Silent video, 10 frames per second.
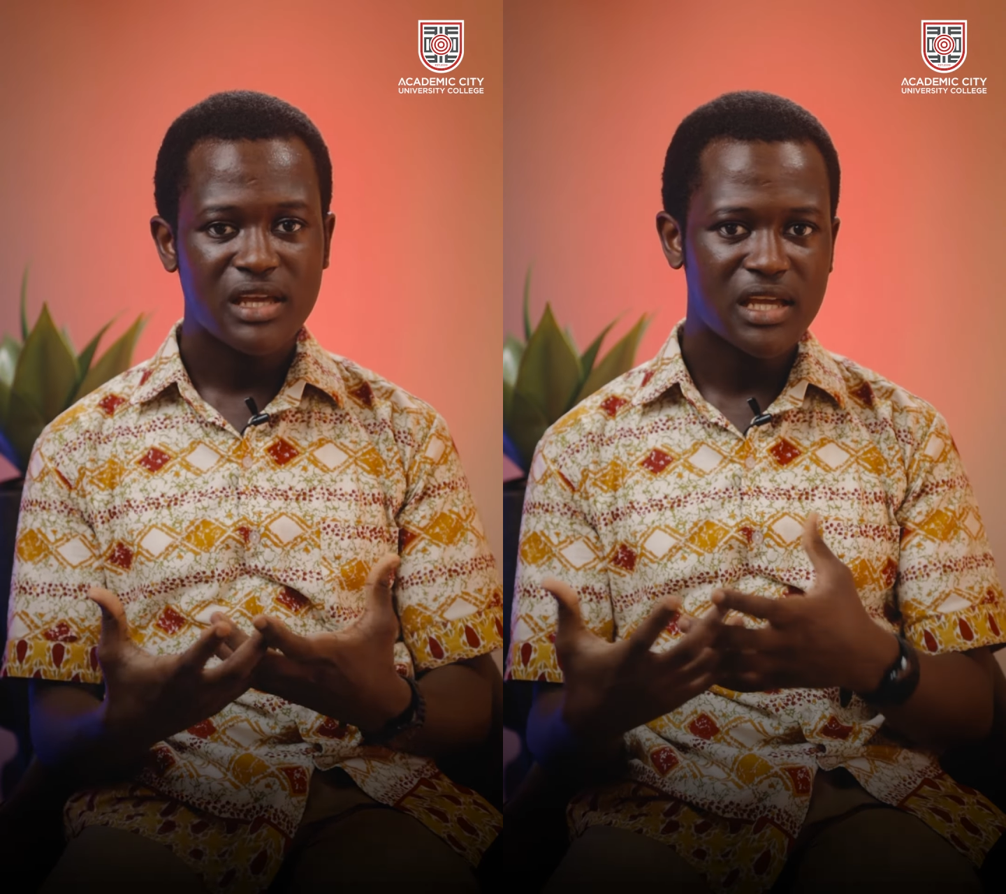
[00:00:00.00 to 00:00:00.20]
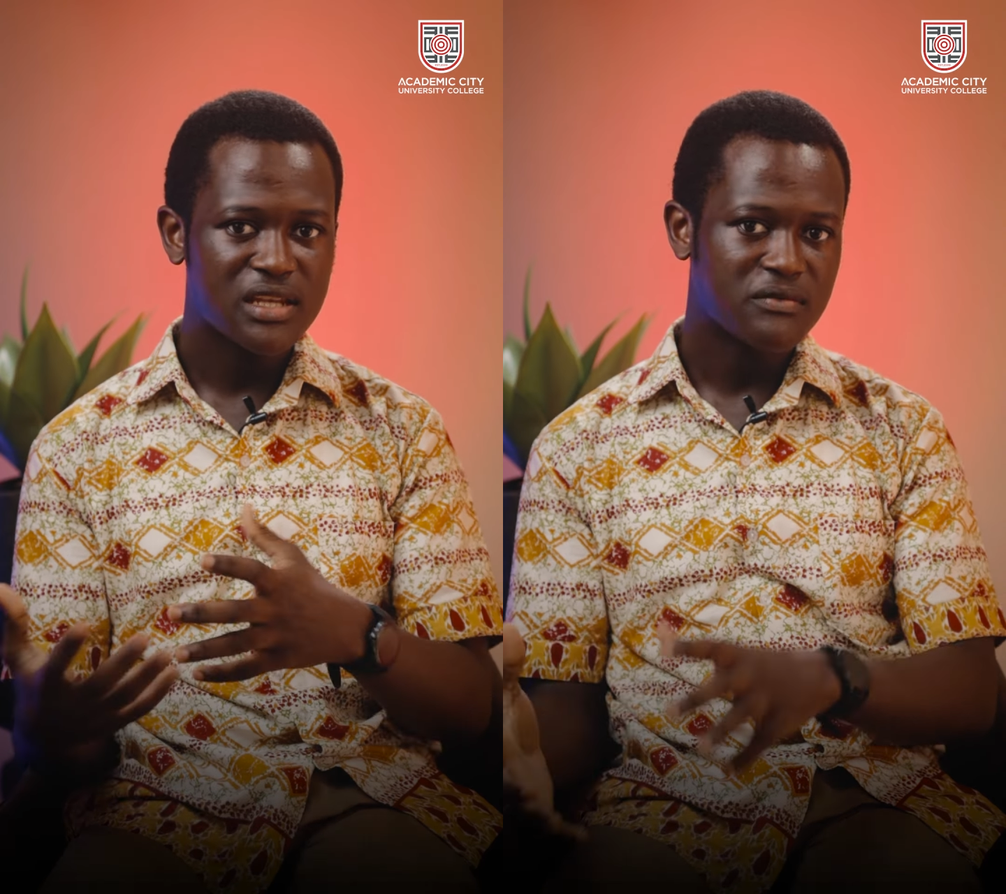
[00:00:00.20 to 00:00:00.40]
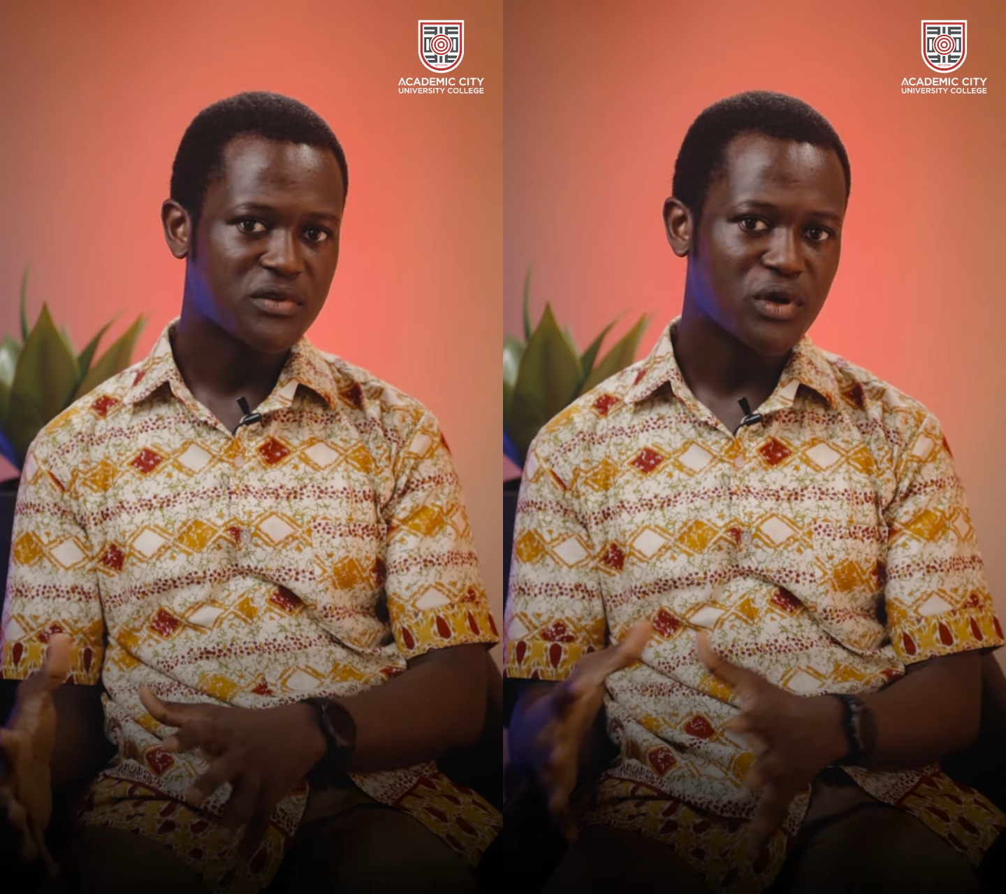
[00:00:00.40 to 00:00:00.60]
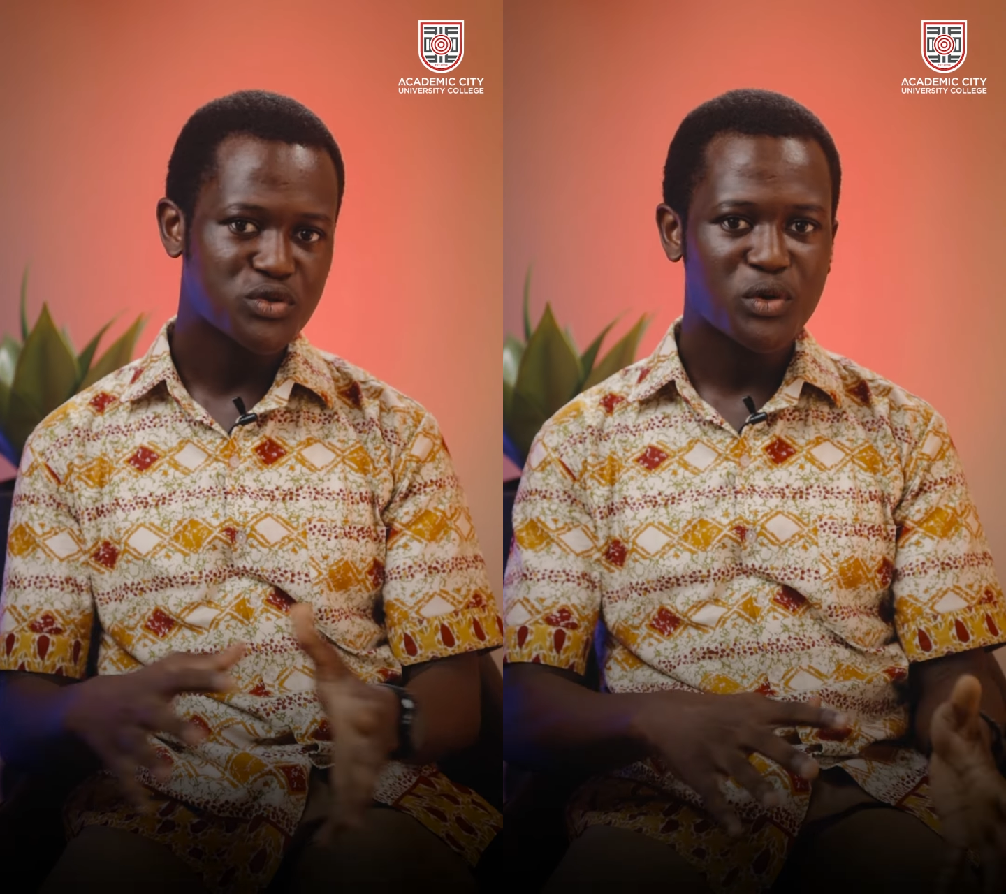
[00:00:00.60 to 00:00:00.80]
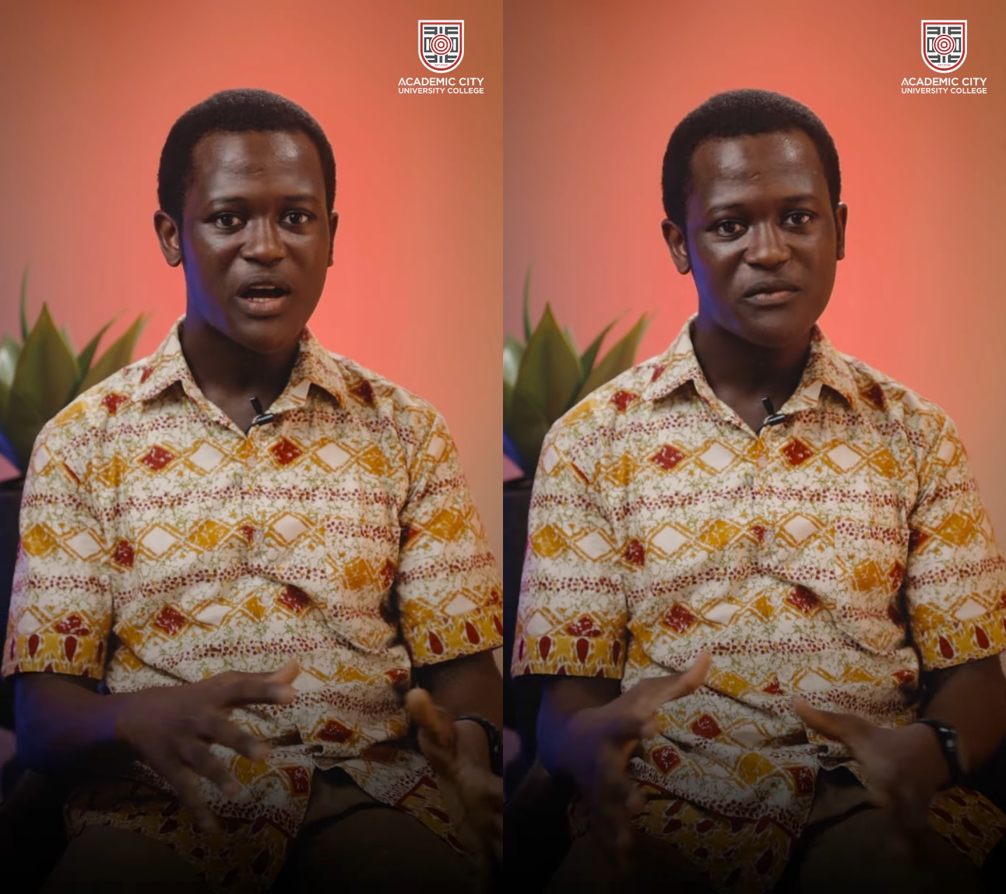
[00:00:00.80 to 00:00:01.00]
individuals
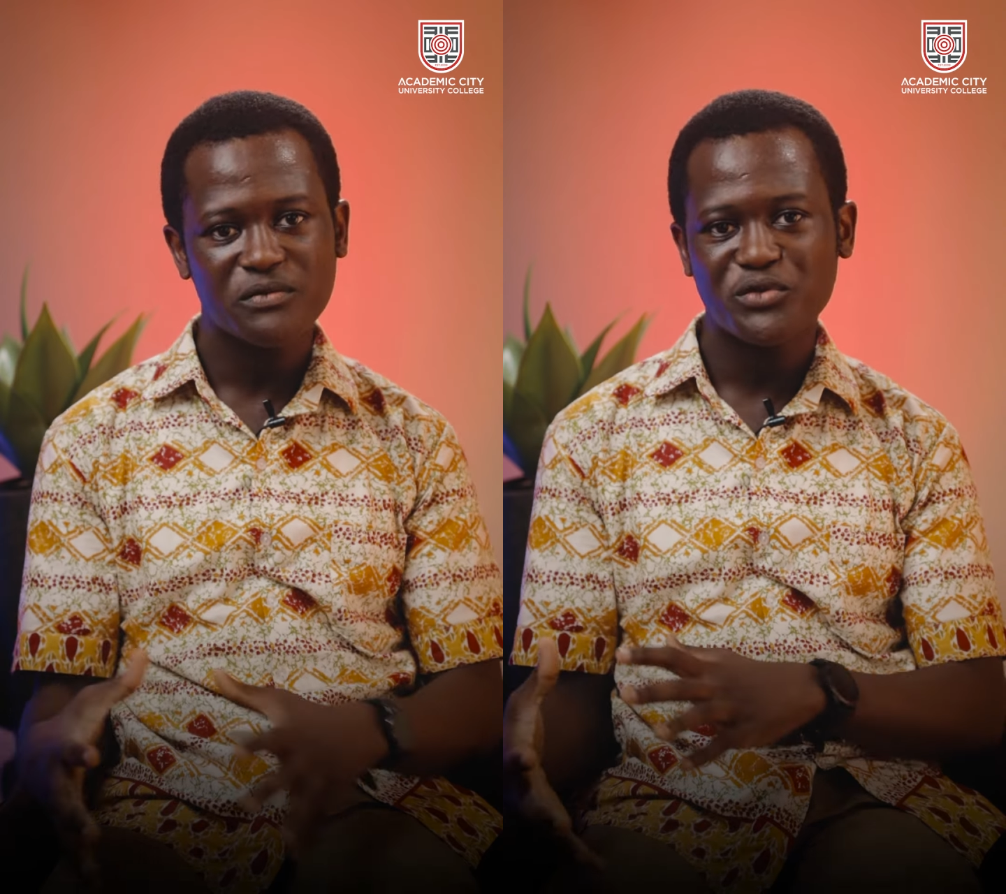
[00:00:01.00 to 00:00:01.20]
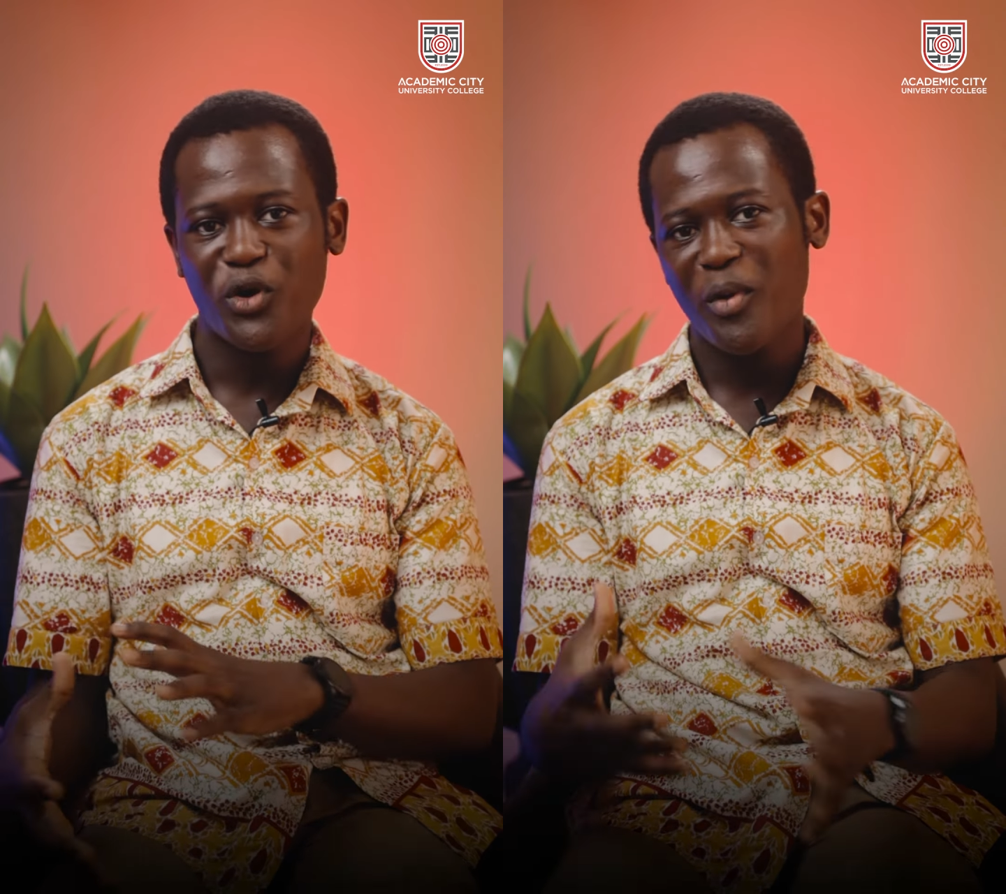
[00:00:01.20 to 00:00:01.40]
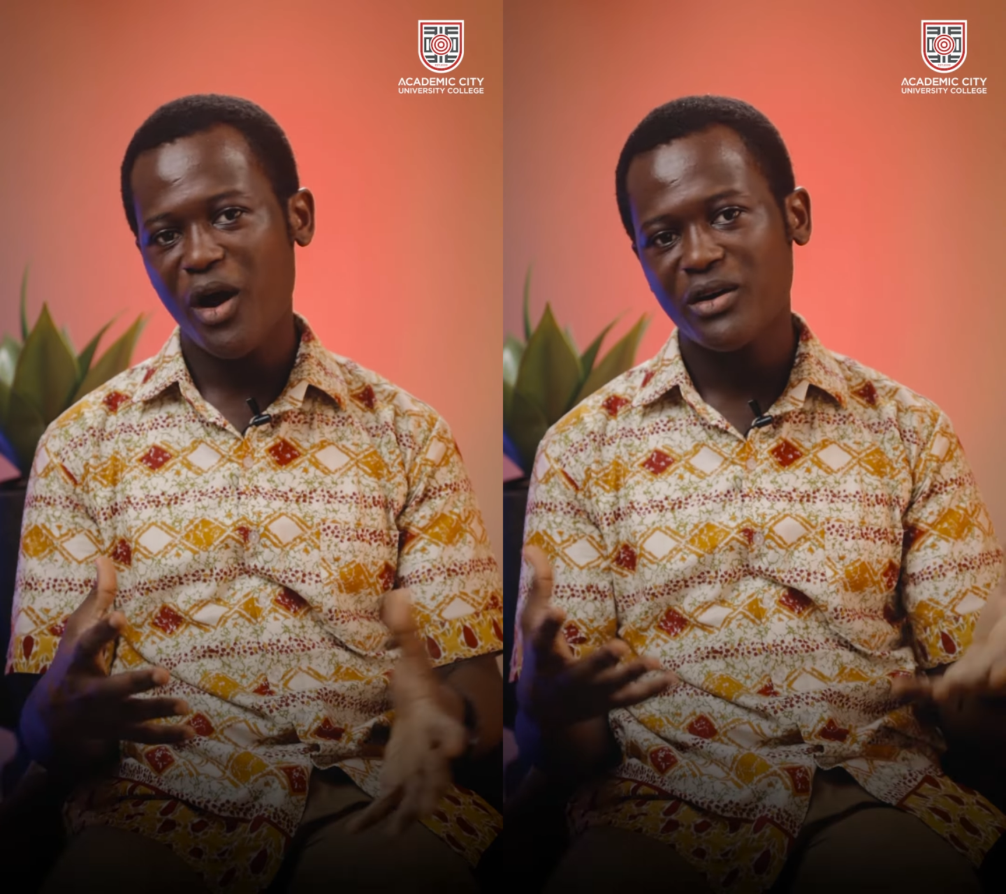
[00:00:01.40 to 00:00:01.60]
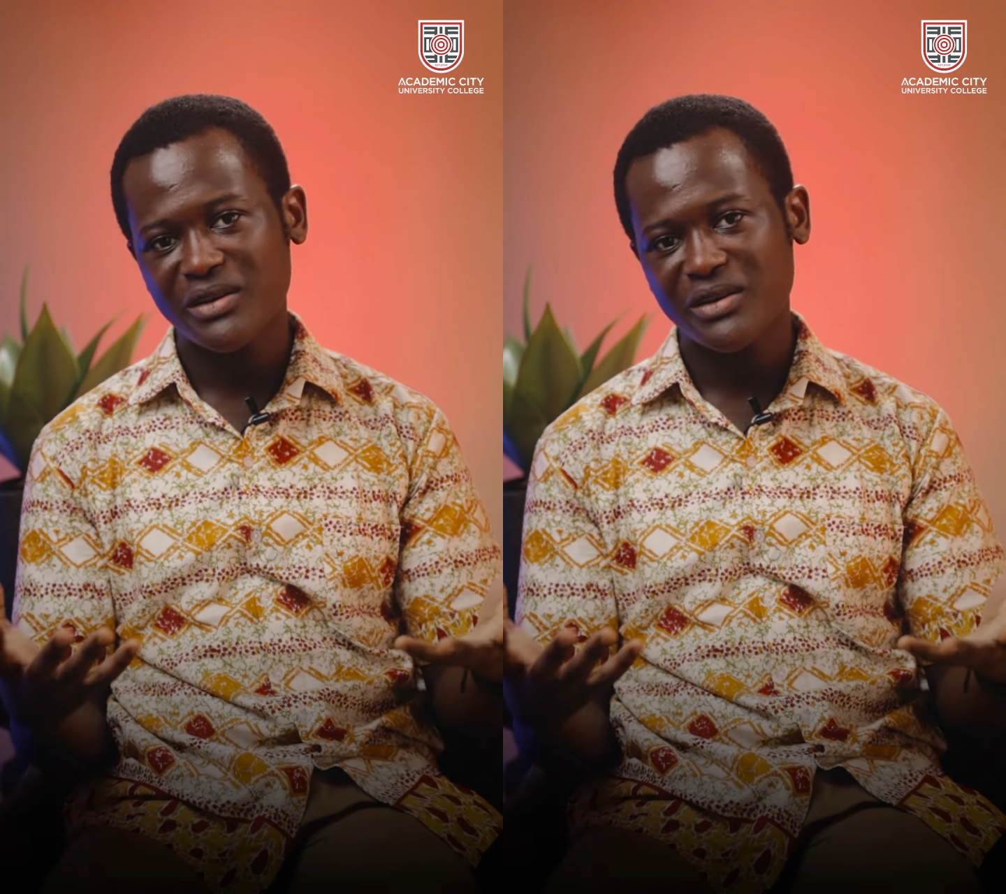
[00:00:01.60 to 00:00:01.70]
who have normal